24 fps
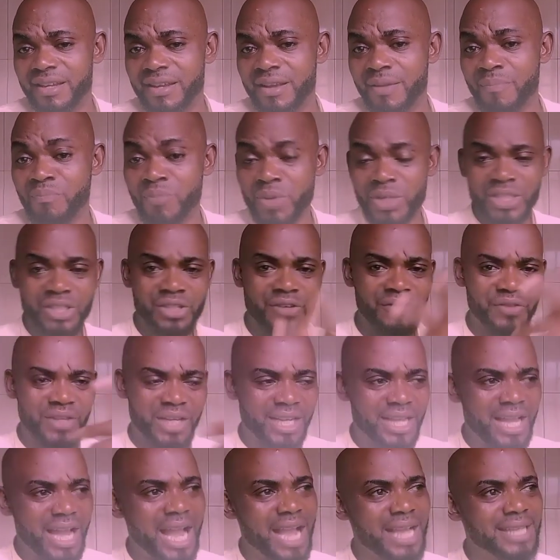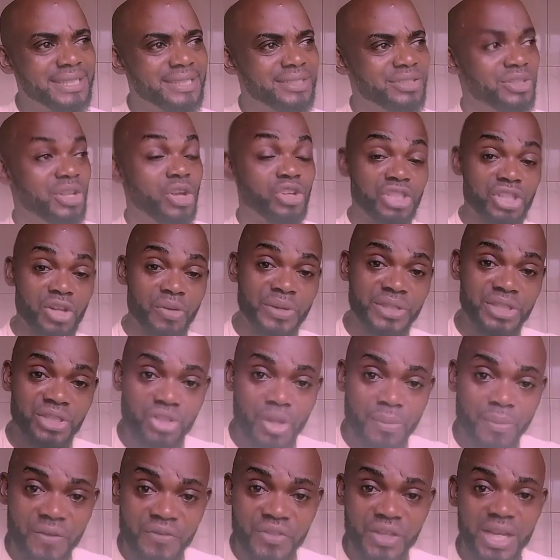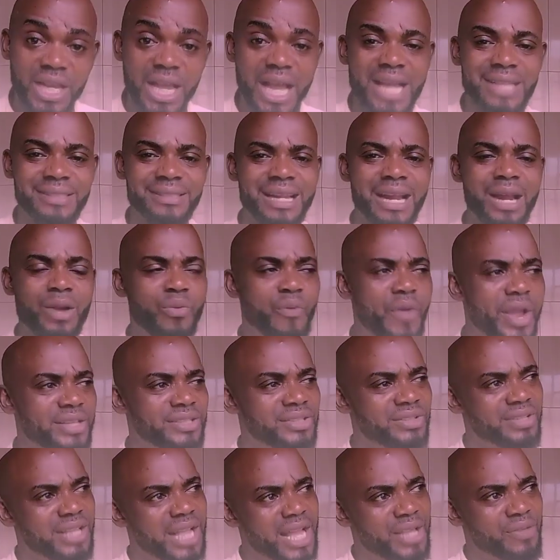most of the guys, sorry, some of the guys that are raised today,